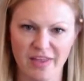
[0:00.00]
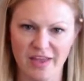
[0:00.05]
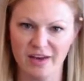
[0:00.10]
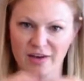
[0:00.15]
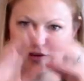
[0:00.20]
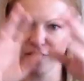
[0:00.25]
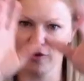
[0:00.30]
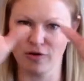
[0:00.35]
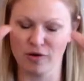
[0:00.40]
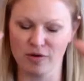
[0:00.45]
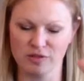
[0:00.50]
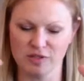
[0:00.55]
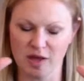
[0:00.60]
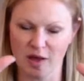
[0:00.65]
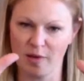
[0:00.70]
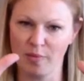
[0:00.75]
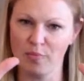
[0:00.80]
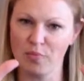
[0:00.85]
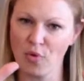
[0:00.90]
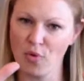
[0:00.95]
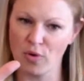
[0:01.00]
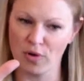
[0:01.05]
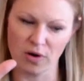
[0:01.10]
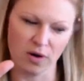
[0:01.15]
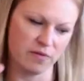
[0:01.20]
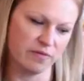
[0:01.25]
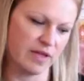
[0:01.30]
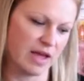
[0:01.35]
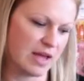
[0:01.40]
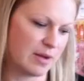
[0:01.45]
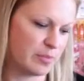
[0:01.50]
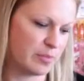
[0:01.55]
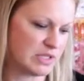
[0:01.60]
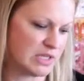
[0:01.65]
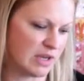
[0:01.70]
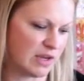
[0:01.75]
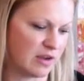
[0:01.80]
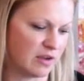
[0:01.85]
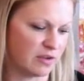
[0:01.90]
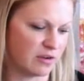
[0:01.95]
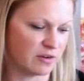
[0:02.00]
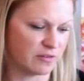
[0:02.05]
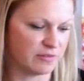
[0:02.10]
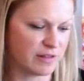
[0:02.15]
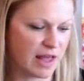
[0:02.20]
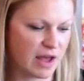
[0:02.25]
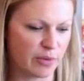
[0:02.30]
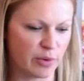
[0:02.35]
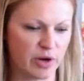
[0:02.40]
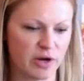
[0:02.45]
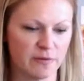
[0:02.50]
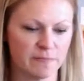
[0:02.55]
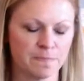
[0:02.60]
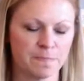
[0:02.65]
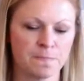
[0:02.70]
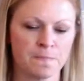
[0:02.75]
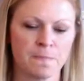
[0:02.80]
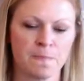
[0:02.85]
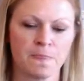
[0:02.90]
then grows up more of that particular flower.